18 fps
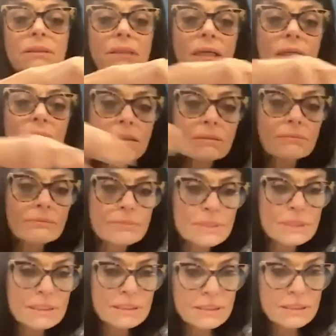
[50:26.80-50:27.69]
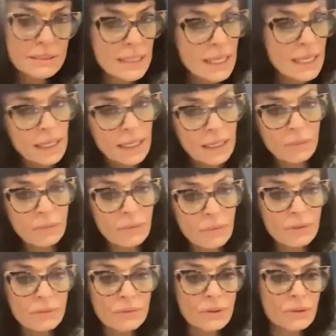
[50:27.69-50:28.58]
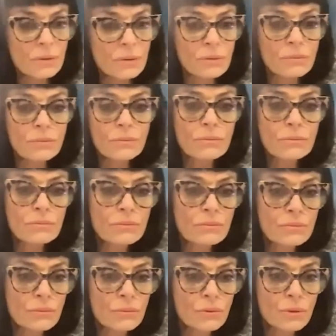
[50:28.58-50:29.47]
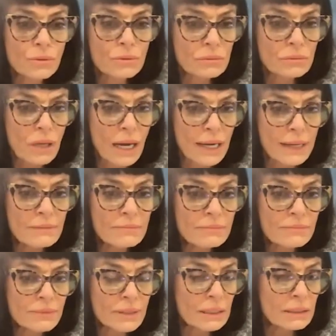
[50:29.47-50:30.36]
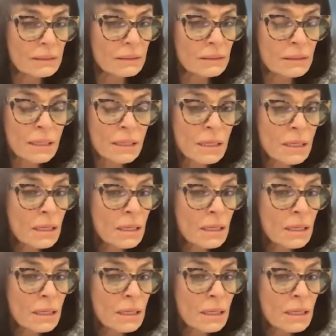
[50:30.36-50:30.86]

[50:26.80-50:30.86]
kind of stay with you through your life, and